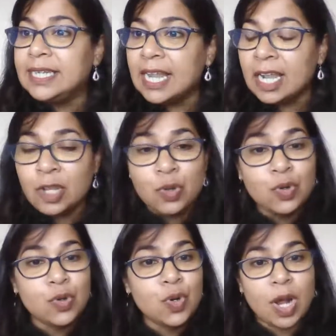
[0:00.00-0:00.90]
Till you
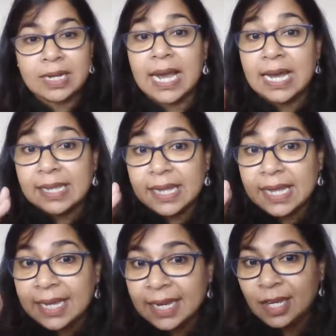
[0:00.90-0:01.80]
do not
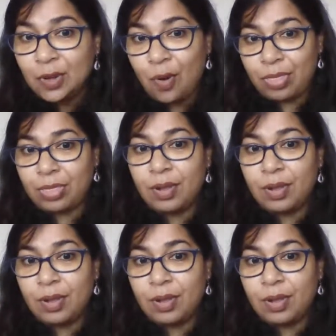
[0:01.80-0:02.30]
align your